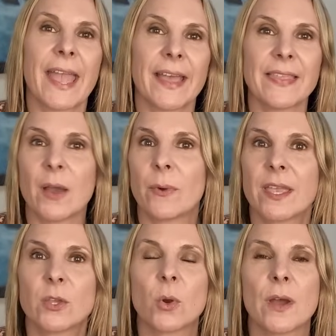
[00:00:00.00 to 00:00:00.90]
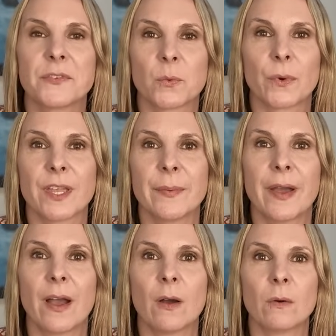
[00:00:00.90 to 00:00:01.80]
And that way you don't have to worry
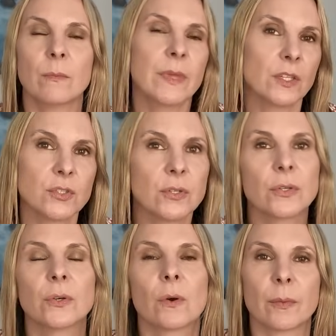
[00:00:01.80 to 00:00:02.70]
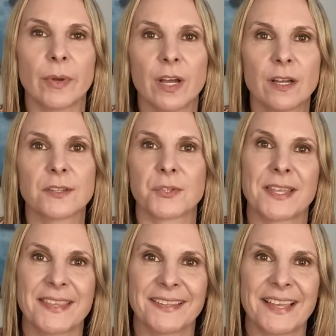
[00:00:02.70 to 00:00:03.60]
about mildew or bugs or
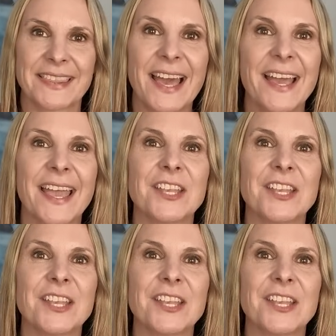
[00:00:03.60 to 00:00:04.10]
anything like that.